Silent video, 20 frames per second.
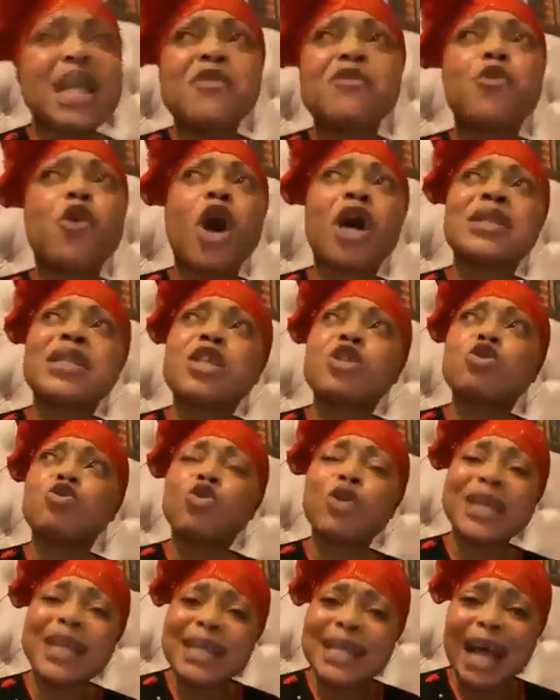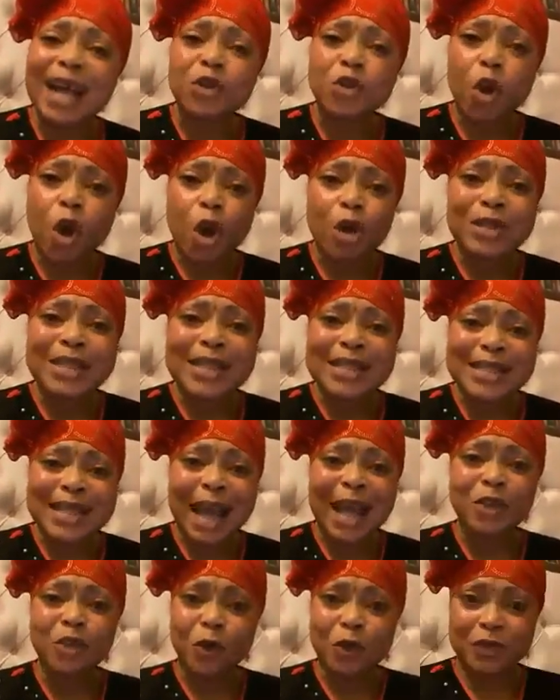If God is looking at all
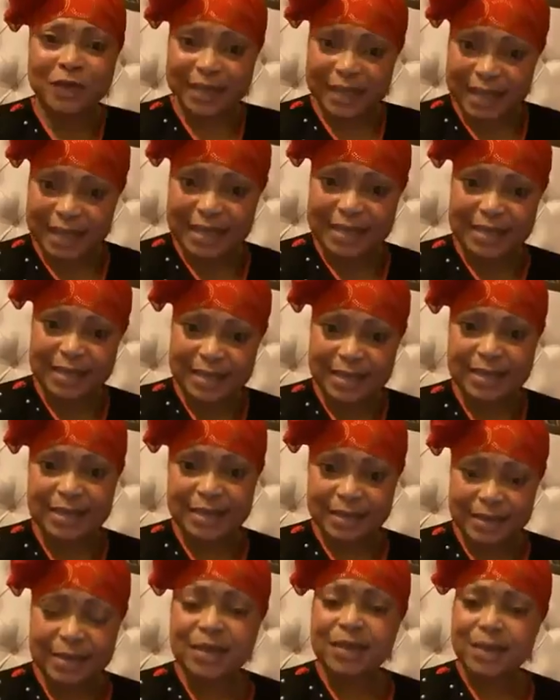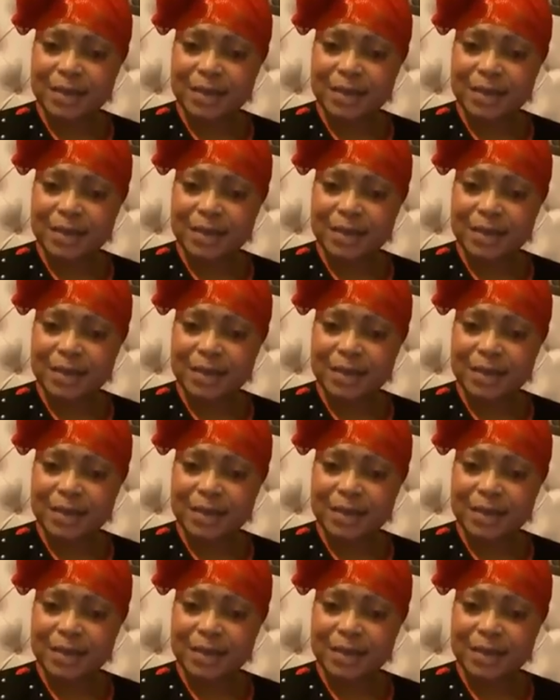these kind of things,